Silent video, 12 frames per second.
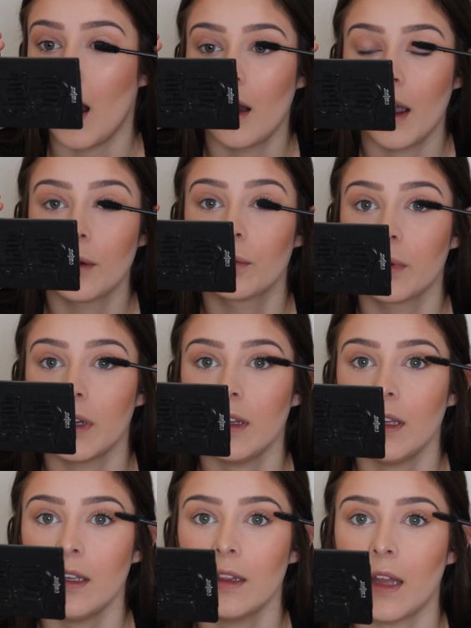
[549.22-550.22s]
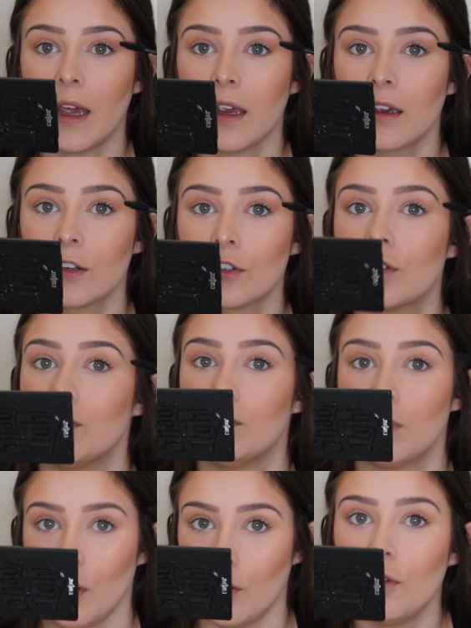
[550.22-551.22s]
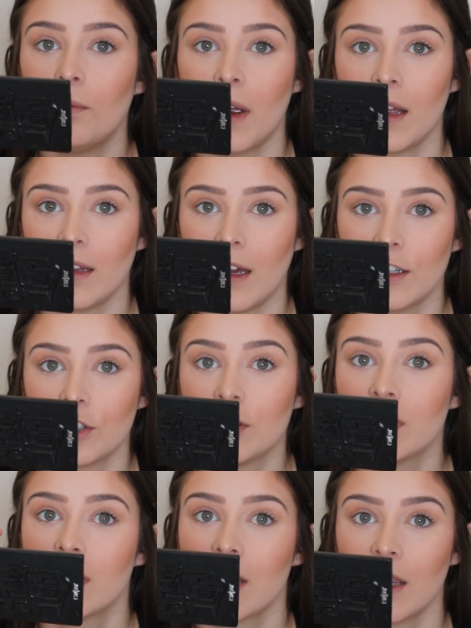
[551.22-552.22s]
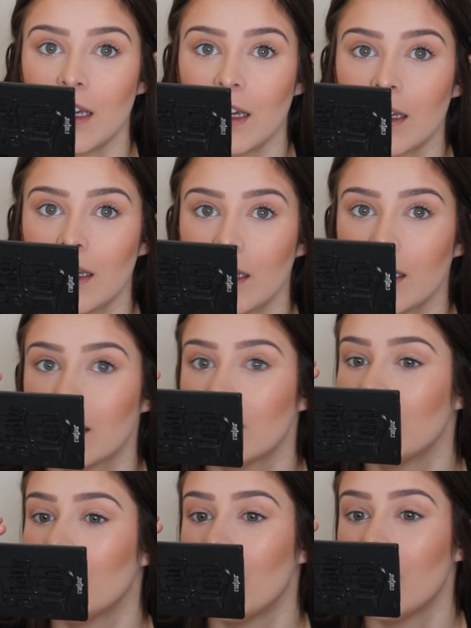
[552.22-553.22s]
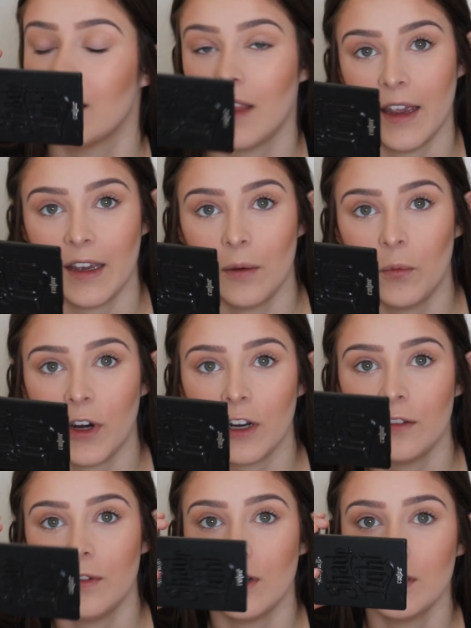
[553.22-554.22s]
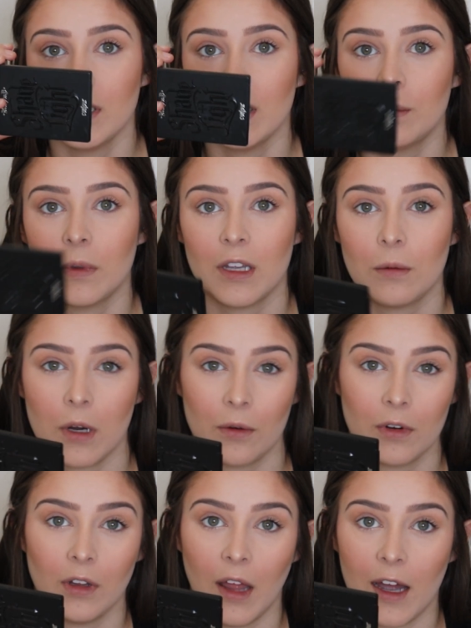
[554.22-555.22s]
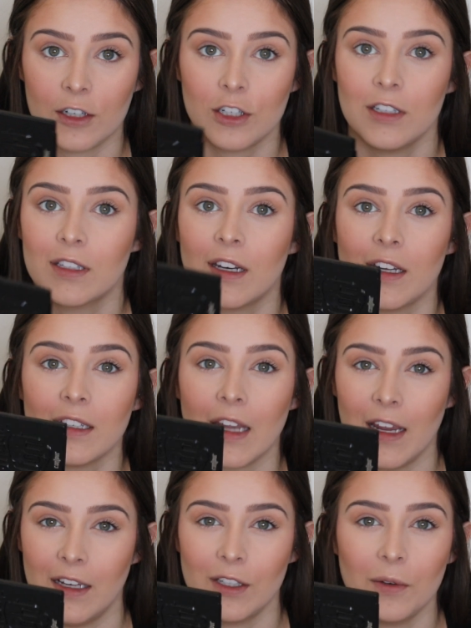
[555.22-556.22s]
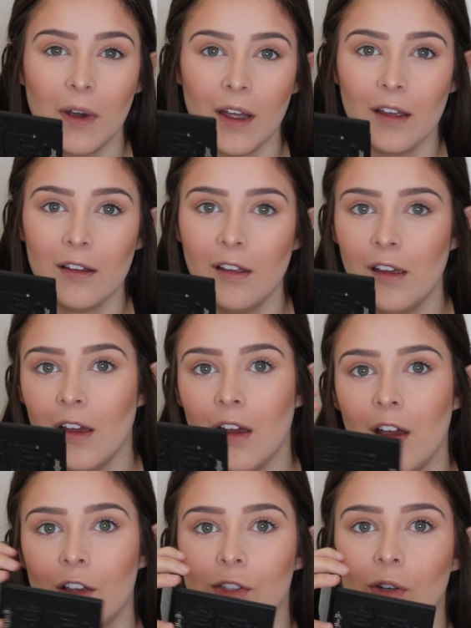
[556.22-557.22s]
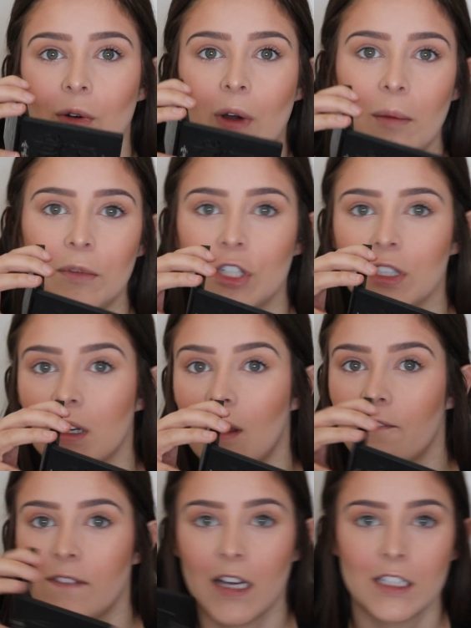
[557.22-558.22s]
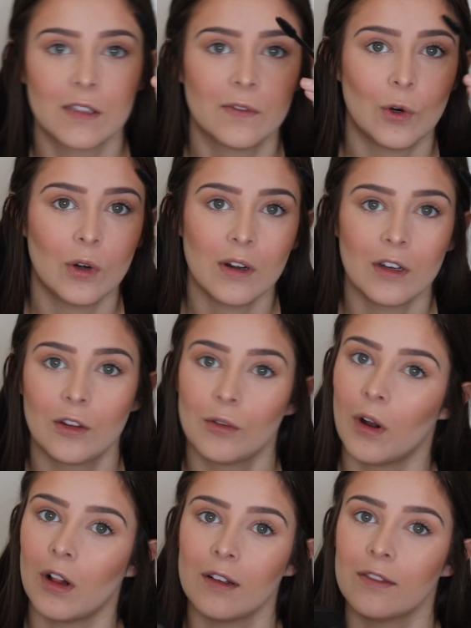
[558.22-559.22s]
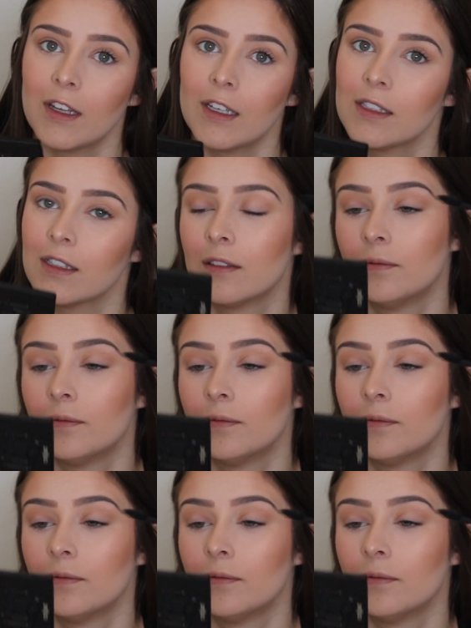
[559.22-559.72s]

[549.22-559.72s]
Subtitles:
I really like to coat my lashes thick. Like I'm wearing falsies, but they're my real lashes and it takes a while. So I'm just gonna fast forward through all of this.